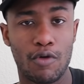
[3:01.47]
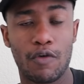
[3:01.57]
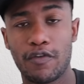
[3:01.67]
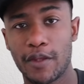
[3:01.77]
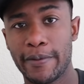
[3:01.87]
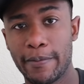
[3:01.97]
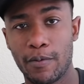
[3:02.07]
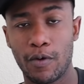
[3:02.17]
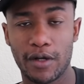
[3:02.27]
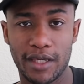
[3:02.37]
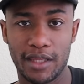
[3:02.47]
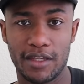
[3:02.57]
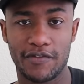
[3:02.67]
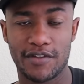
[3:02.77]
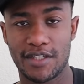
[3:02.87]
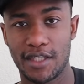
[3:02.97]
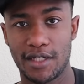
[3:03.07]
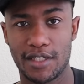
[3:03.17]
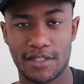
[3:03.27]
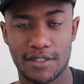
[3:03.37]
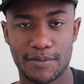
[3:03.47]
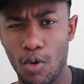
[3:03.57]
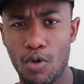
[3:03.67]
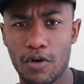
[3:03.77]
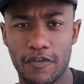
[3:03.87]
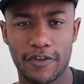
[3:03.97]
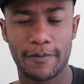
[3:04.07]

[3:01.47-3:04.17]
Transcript: or for the people working in these facilities or for